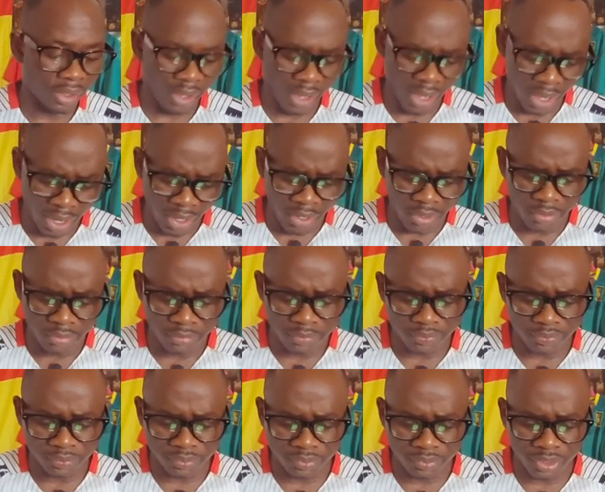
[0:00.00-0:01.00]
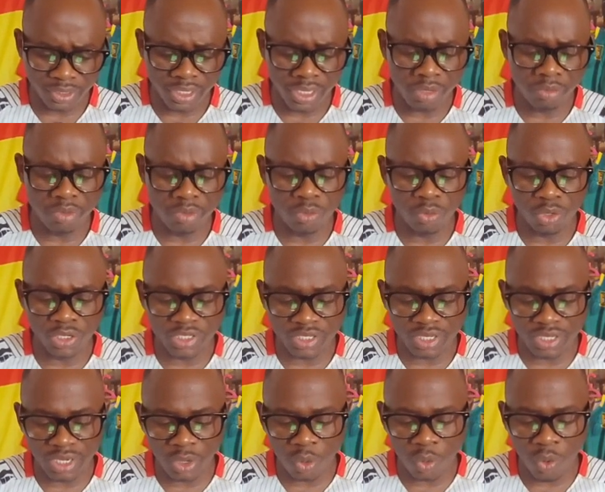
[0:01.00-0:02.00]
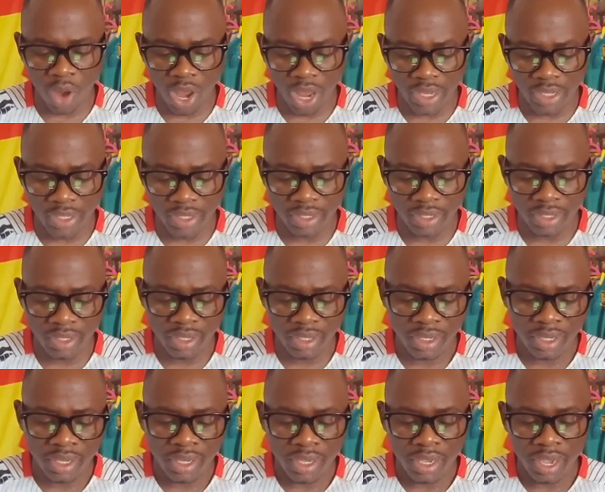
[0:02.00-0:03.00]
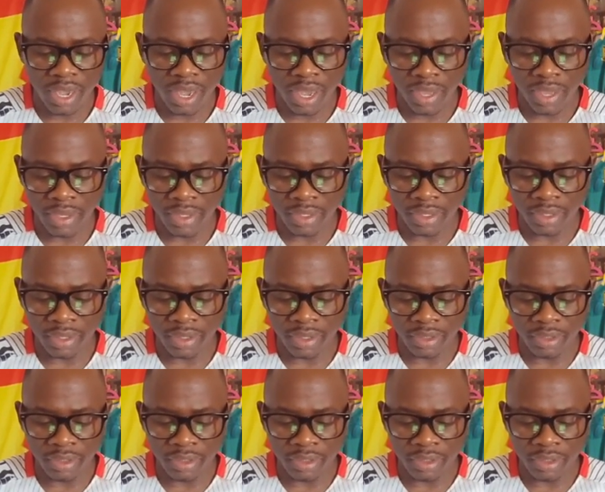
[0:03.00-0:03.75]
And Kelvin was saying that why I